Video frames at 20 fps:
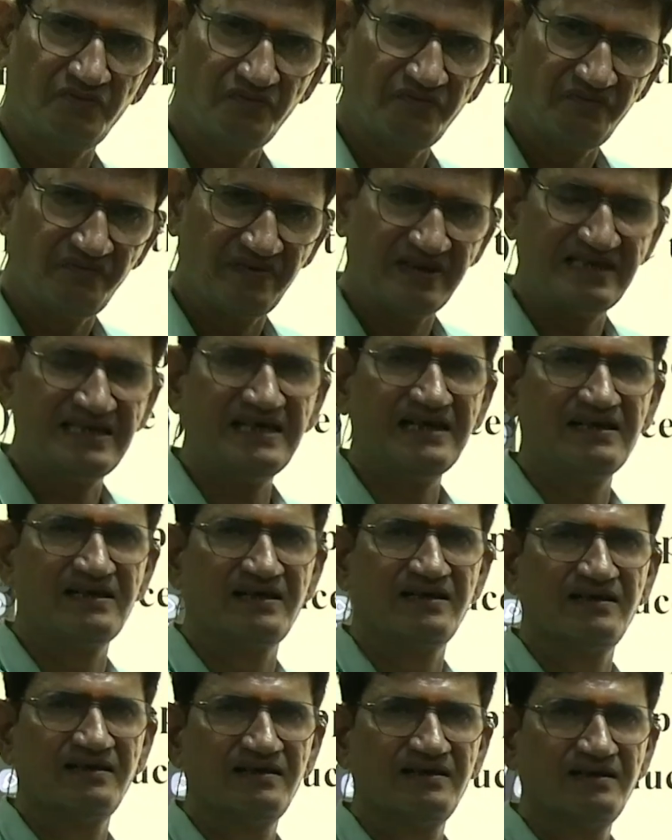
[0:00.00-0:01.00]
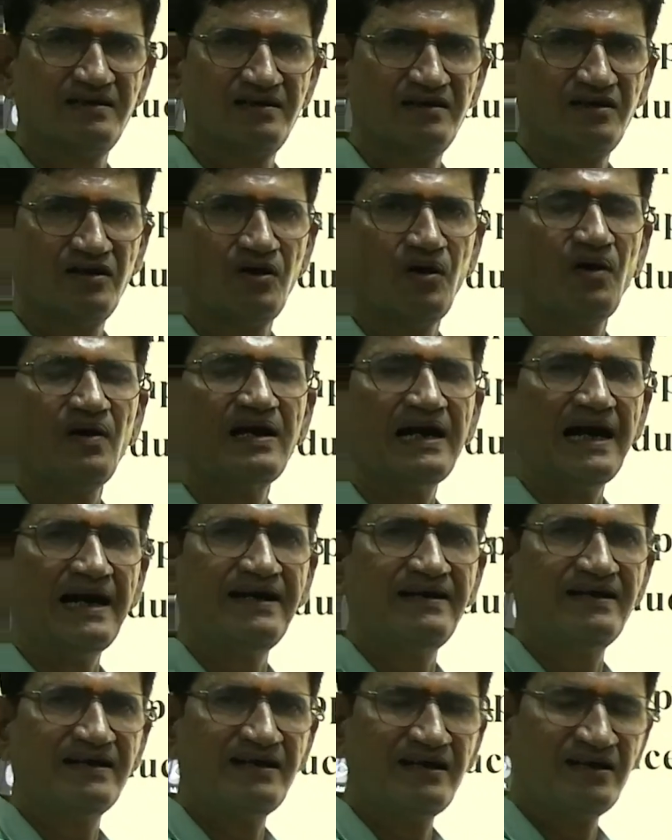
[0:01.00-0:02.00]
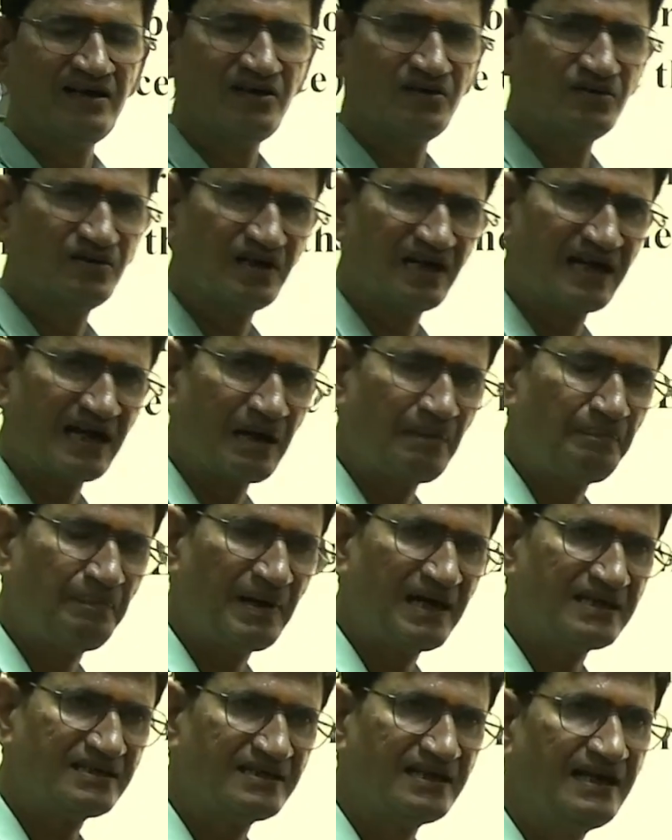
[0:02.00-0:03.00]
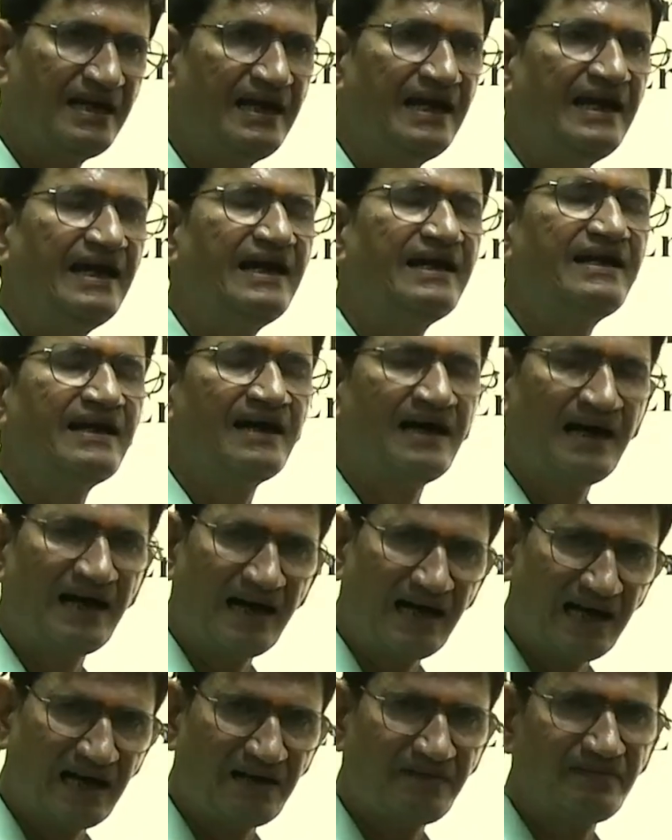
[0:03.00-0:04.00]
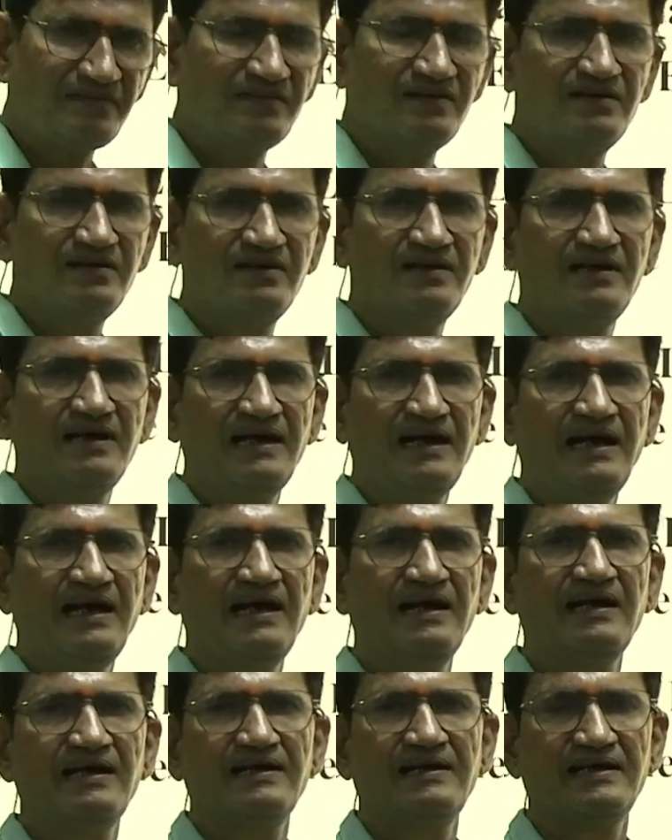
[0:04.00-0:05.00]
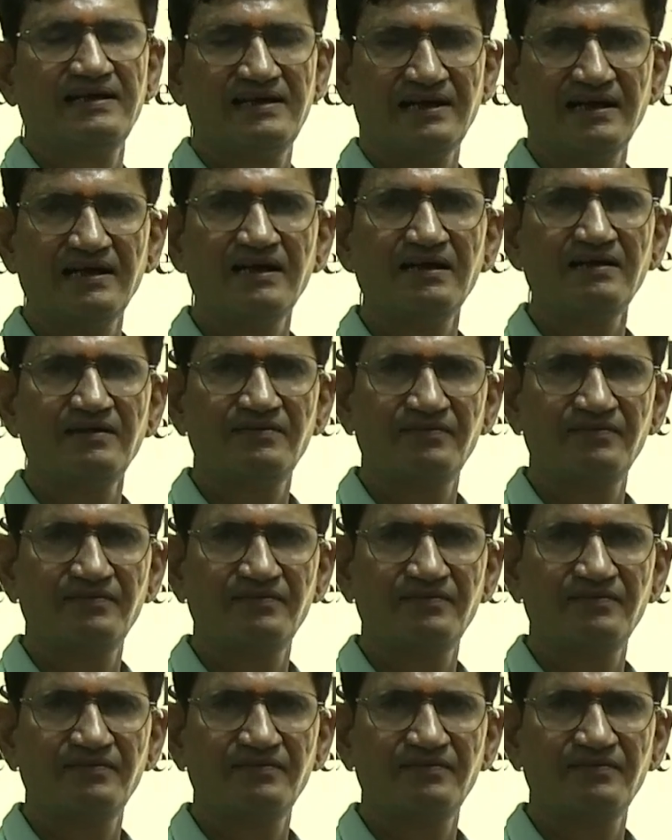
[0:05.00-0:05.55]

visit or enter into the campus, it have a written